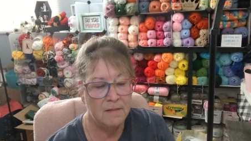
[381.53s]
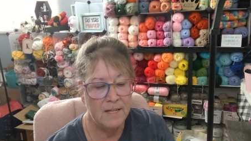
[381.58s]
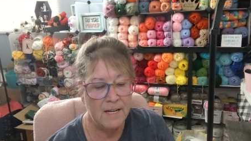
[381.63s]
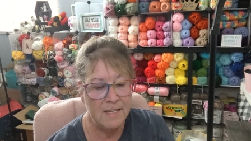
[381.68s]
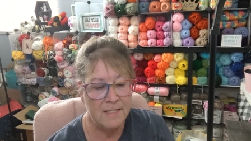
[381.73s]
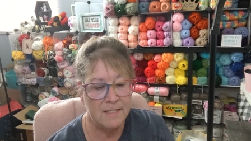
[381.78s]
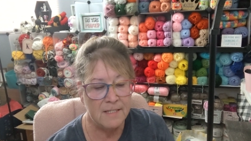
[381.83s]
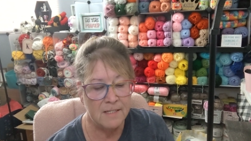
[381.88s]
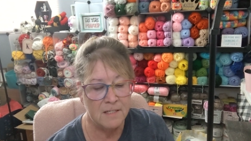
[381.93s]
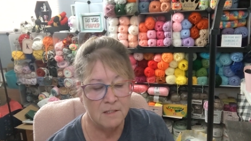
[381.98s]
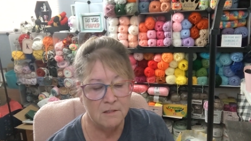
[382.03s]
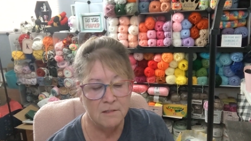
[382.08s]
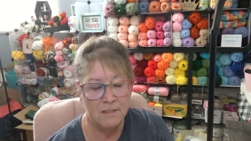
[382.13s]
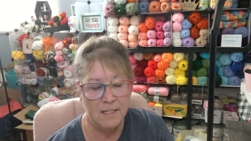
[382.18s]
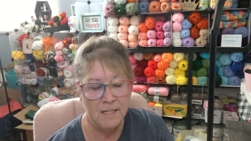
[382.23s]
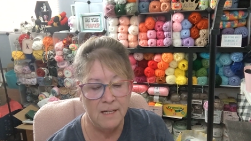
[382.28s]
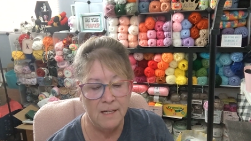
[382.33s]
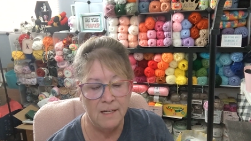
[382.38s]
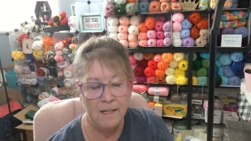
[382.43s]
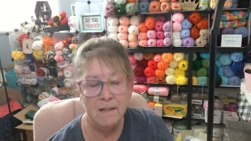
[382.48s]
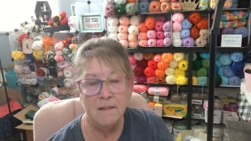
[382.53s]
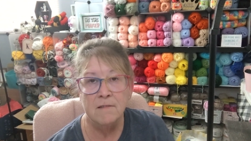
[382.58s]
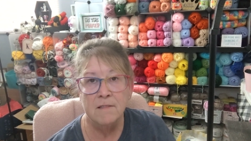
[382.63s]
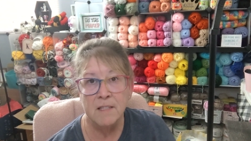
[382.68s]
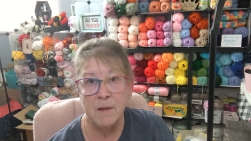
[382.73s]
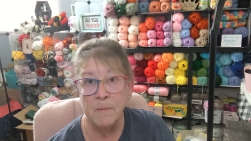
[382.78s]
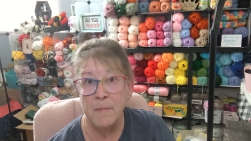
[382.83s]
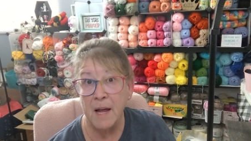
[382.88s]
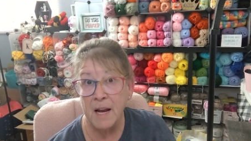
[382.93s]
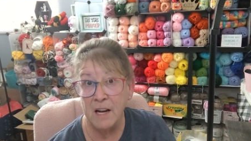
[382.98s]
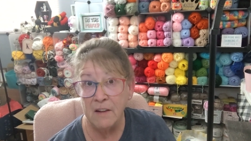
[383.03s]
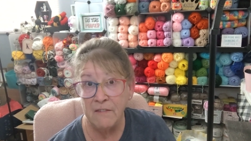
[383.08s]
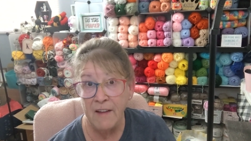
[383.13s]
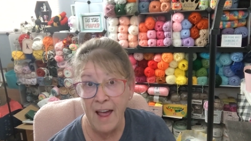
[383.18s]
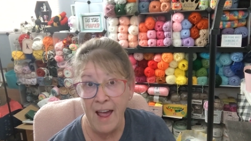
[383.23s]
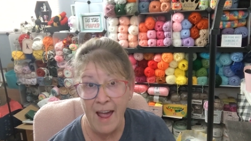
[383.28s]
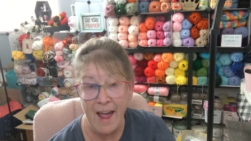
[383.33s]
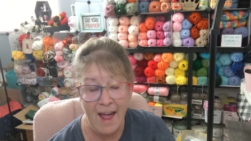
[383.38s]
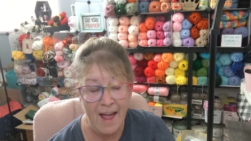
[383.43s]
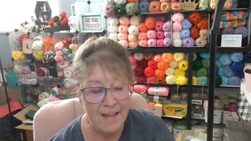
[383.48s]
They still need some kind of a
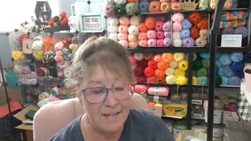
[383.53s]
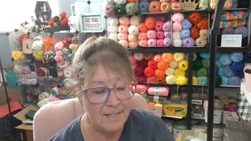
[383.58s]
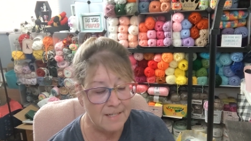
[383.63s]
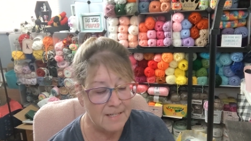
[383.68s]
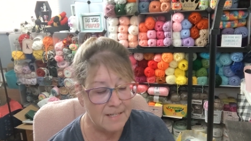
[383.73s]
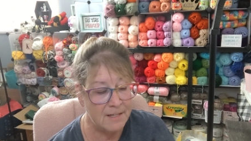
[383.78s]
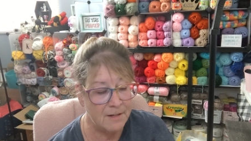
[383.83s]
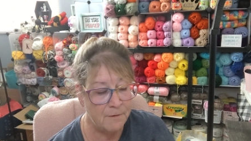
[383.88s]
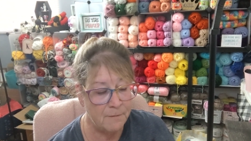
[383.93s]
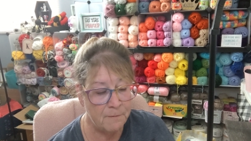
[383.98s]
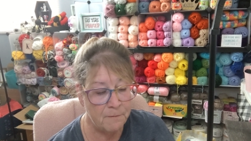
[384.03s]
hat.